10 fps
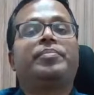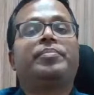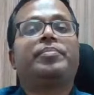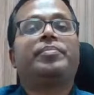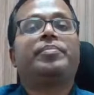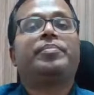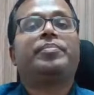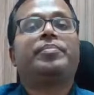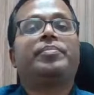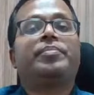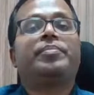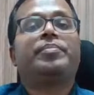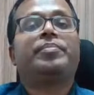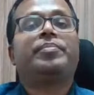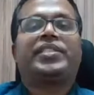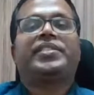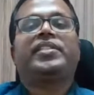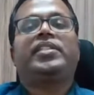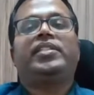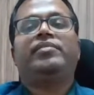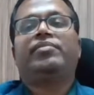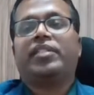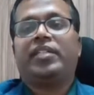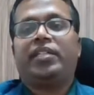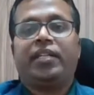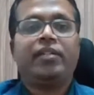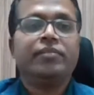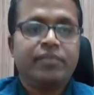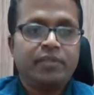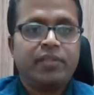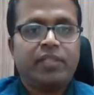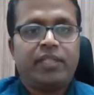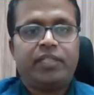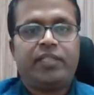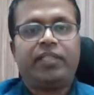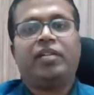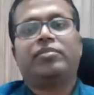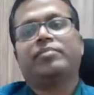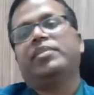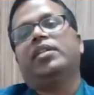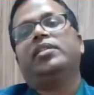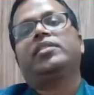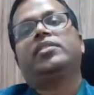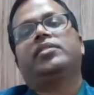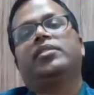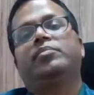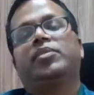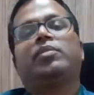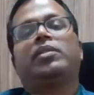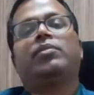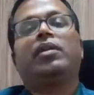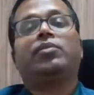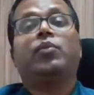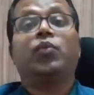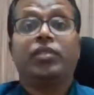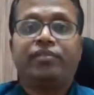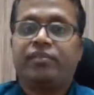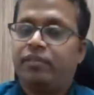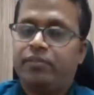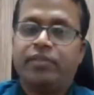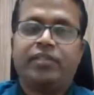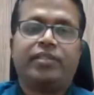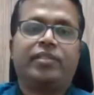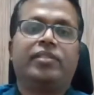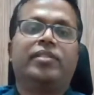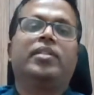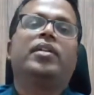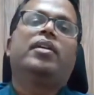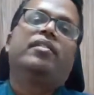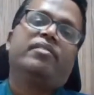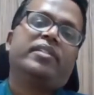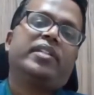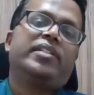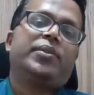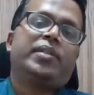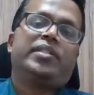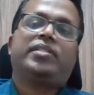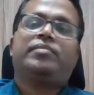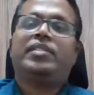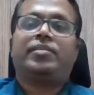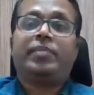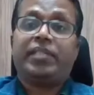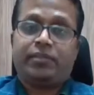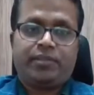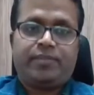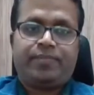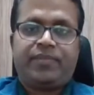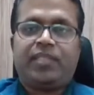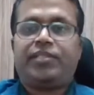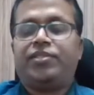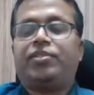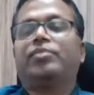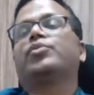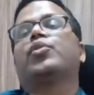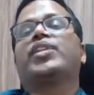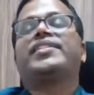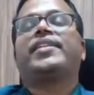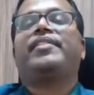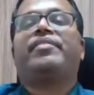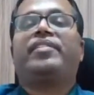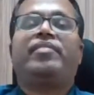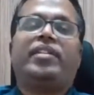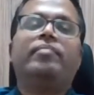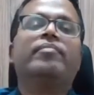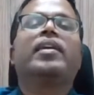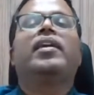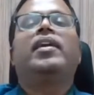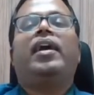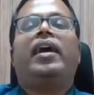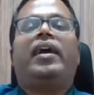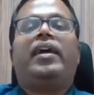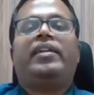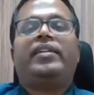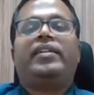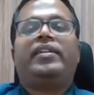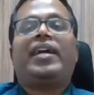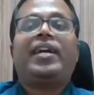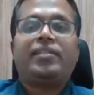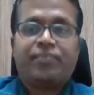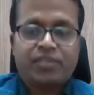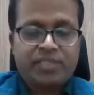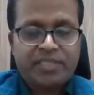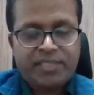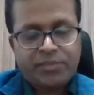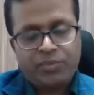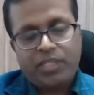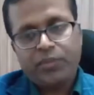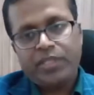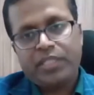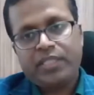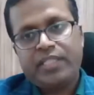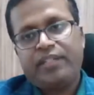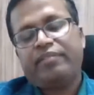treatment we follow to treat the infertile couple, and out of that the most common one what we follow is the fertility awareness based method, that is also known as FABM. And in that process usually we give